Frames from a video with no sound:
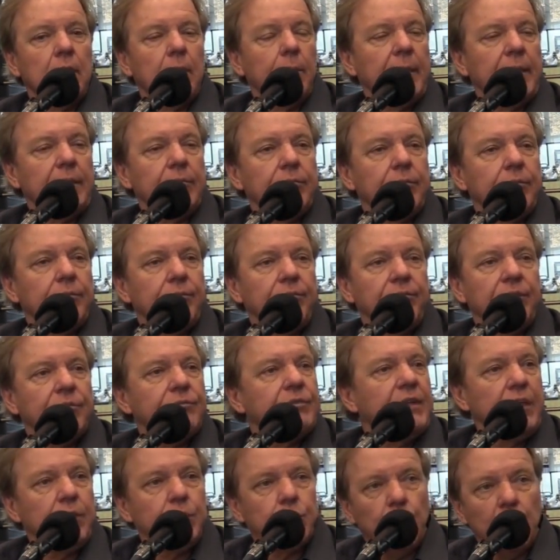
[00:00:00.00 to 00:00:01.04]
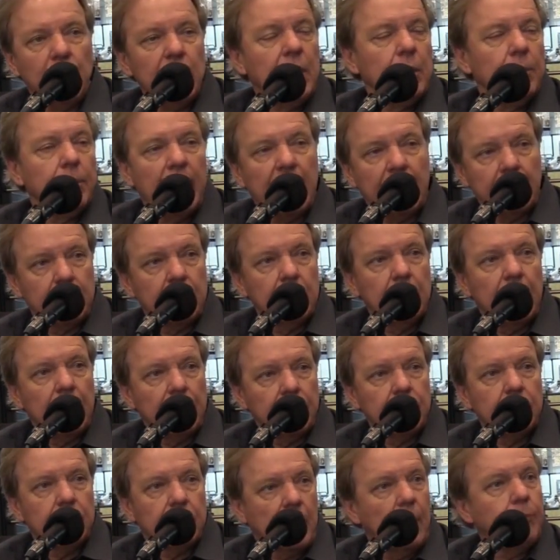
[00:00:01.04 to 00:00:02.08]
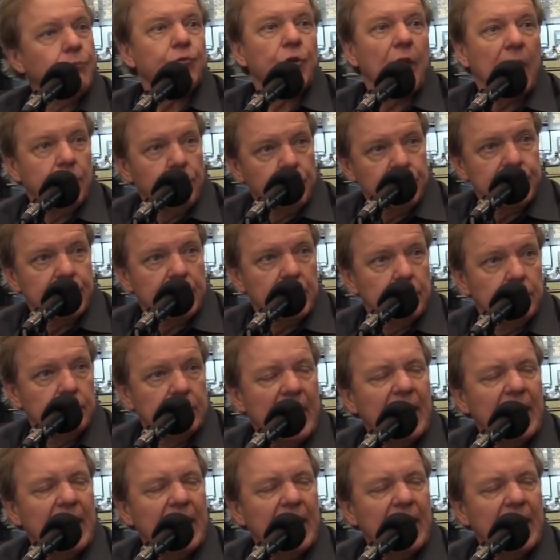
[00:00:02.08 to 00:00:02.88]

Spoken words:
I mean, 15, 20 of them had Cup drivers in them.